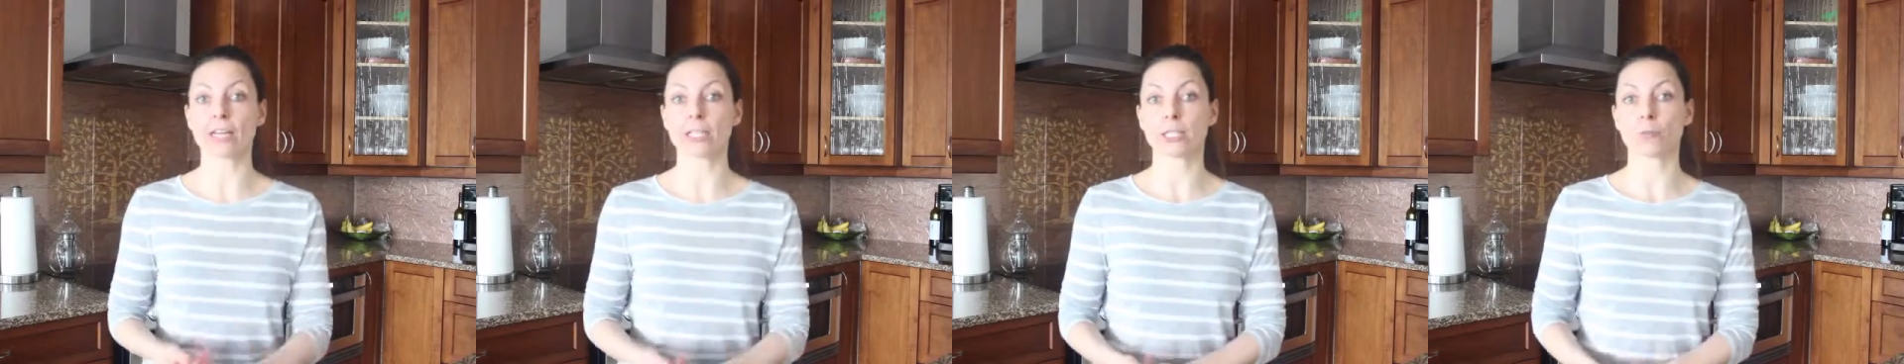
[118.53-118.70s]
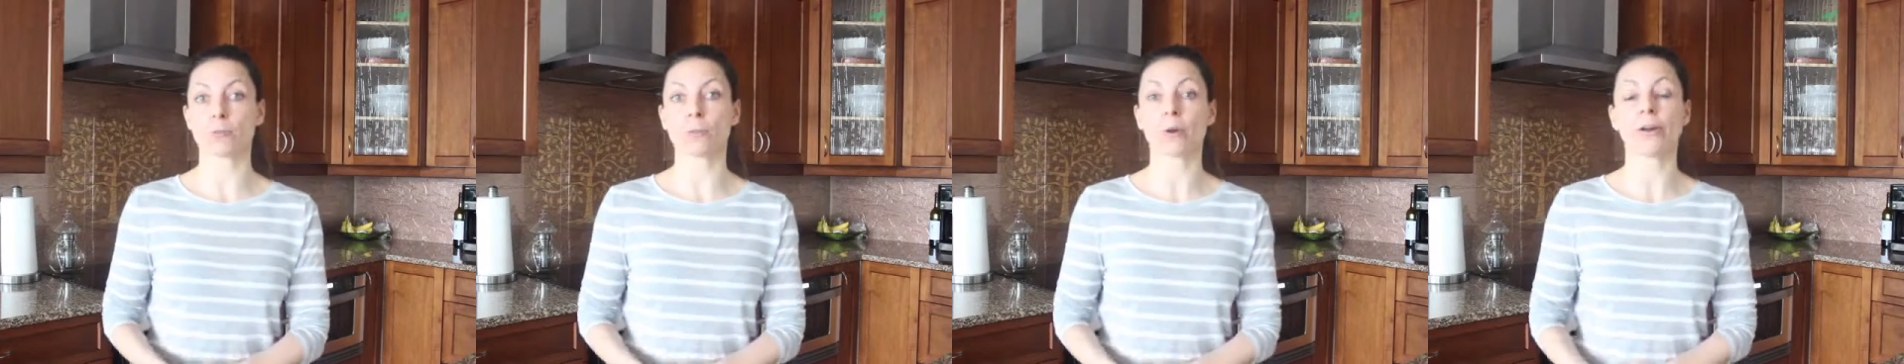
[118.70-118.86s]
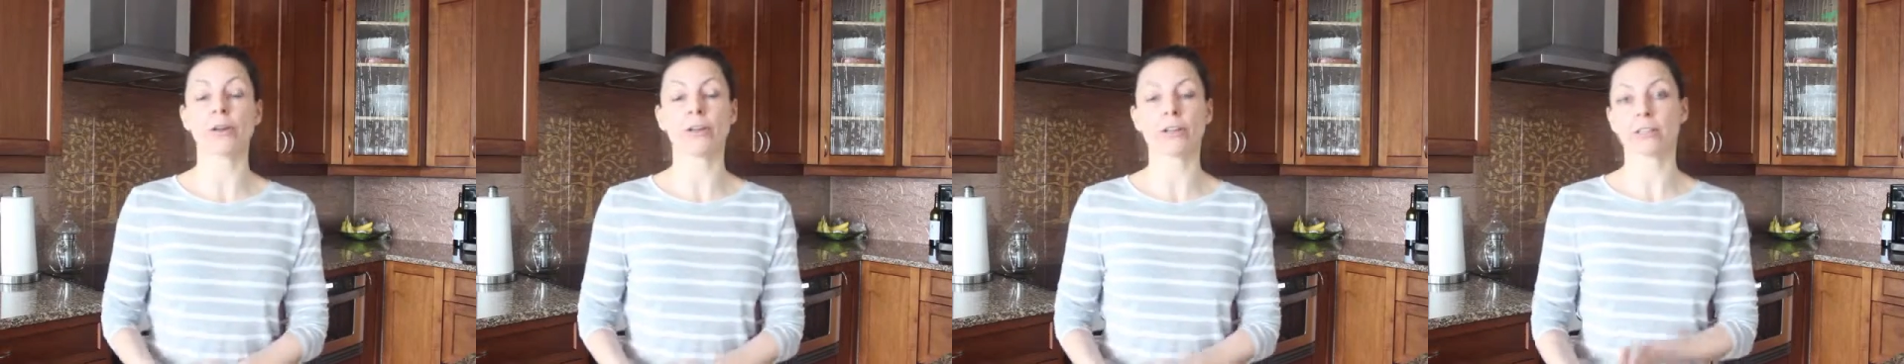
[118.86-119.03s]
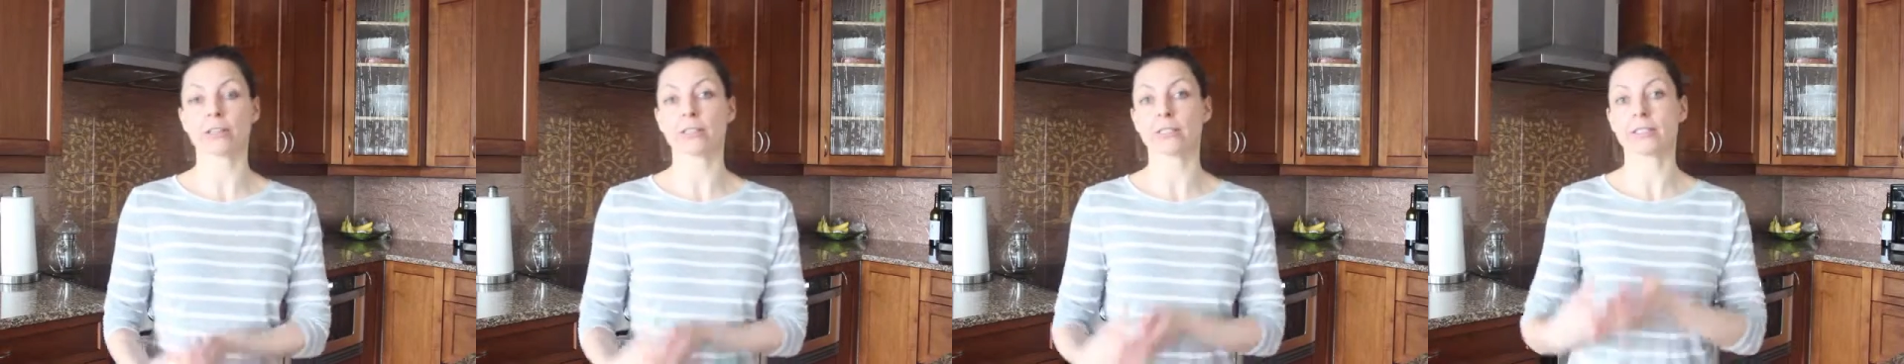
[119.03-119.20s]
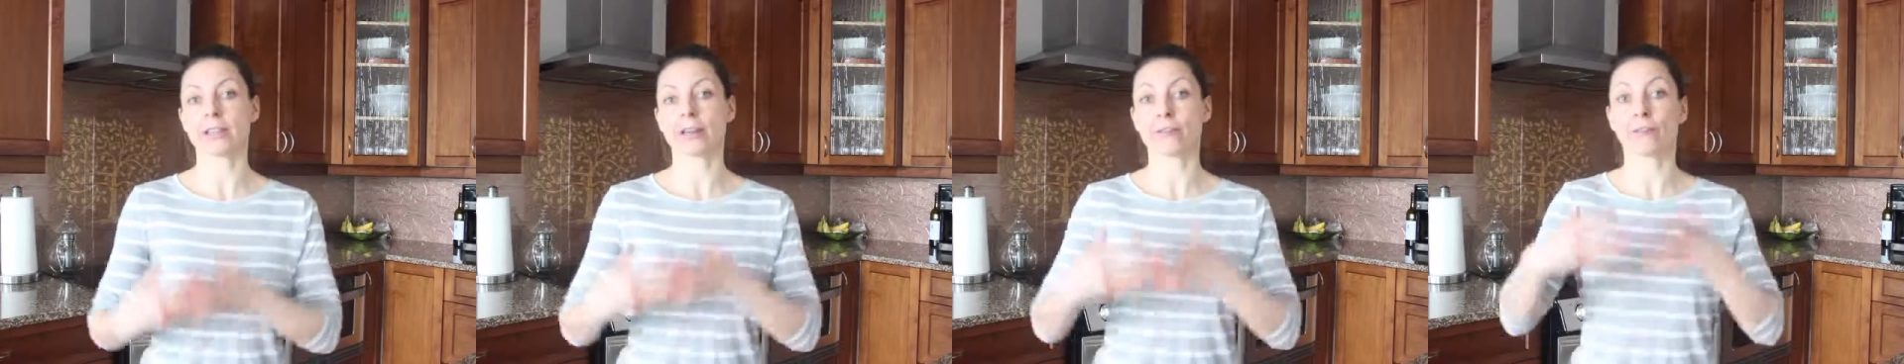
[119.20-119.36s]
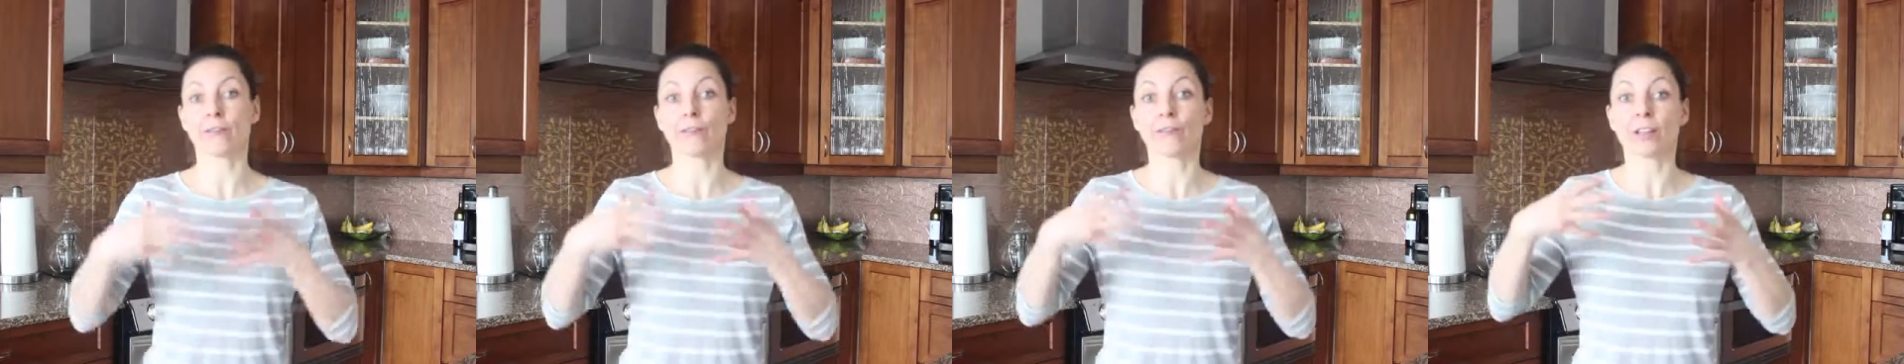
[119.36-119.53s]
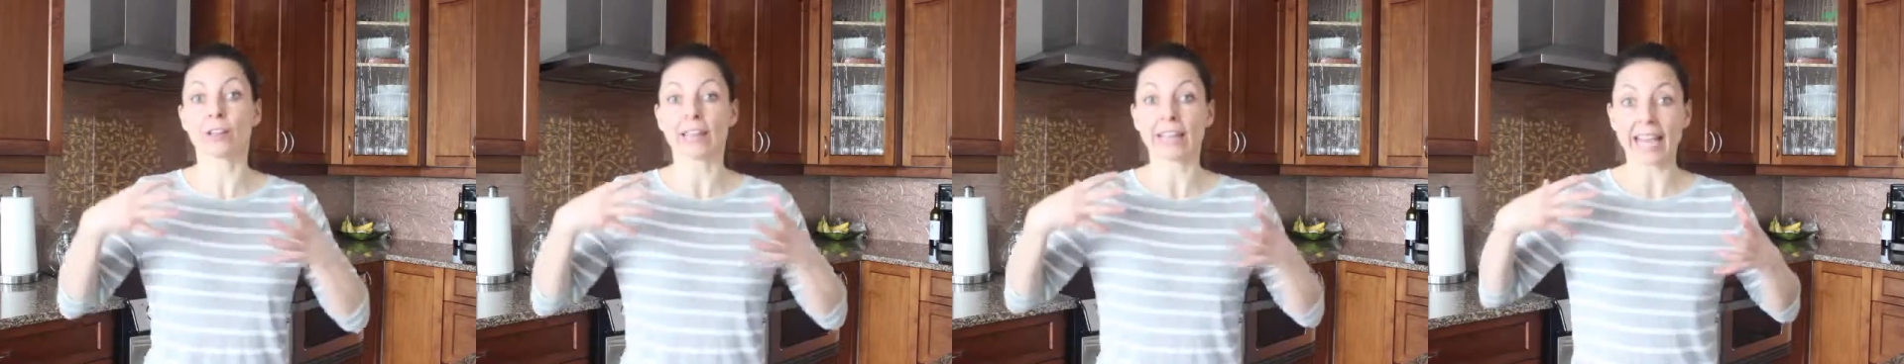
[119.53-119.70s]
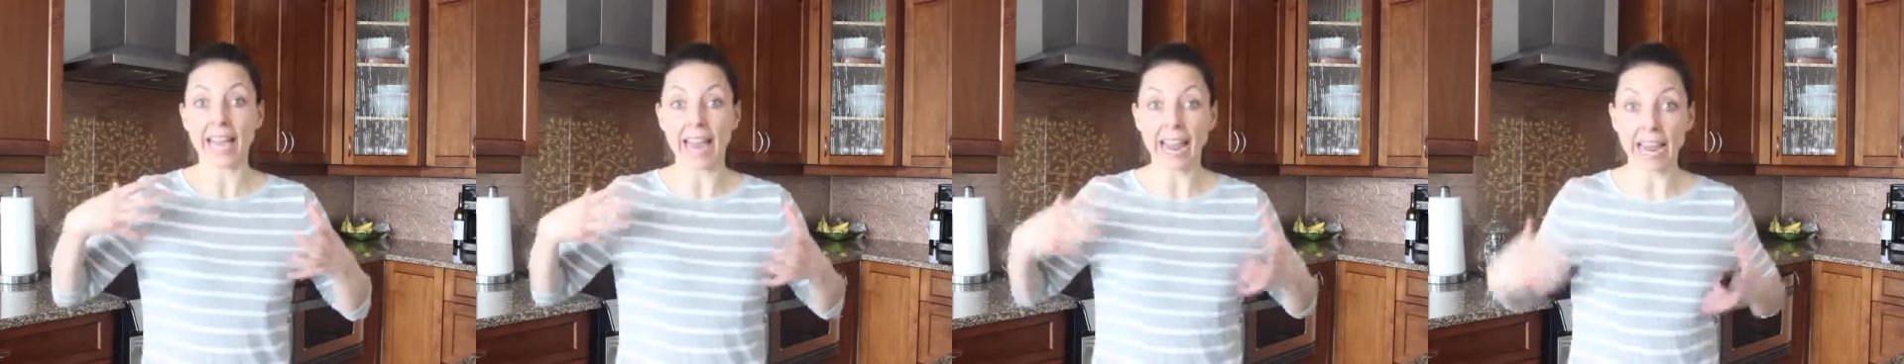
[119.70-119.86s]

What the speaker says: experience of feeling